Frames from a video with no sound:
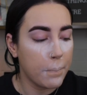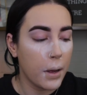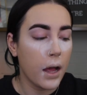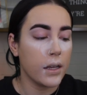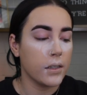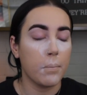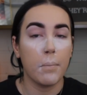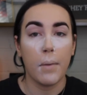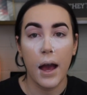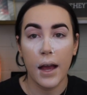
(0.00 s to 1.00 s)
But
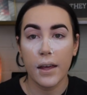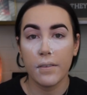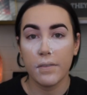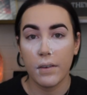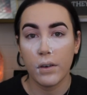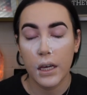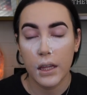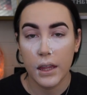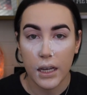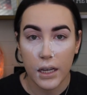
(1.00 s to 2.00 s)
my
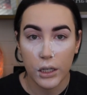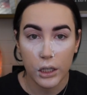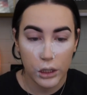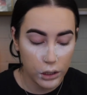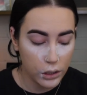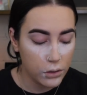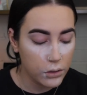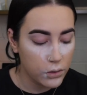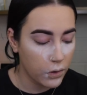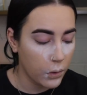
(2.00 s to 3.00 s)
favorite thing to
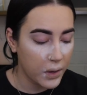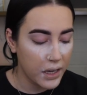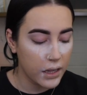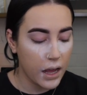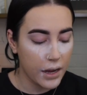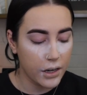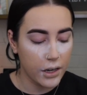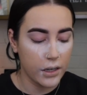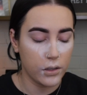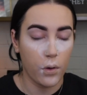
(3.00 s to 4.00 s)
use for wing
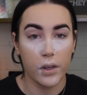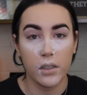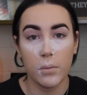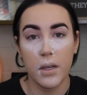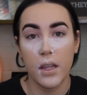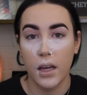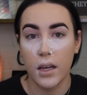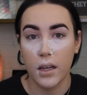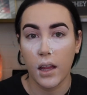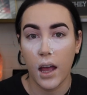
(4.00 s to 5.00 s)
liner is going to be the
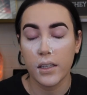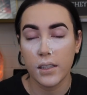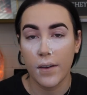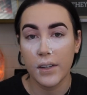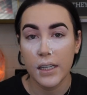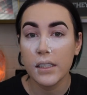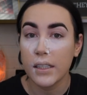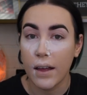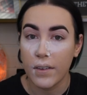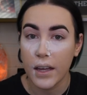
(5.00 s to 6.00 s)
Inglot
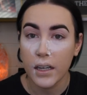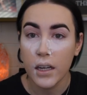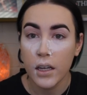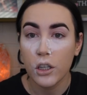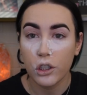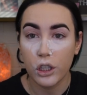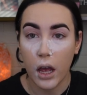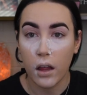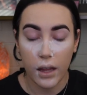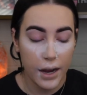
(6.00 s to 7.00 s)
77
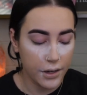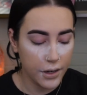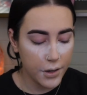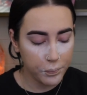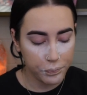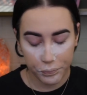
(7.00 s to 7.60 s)
gel liner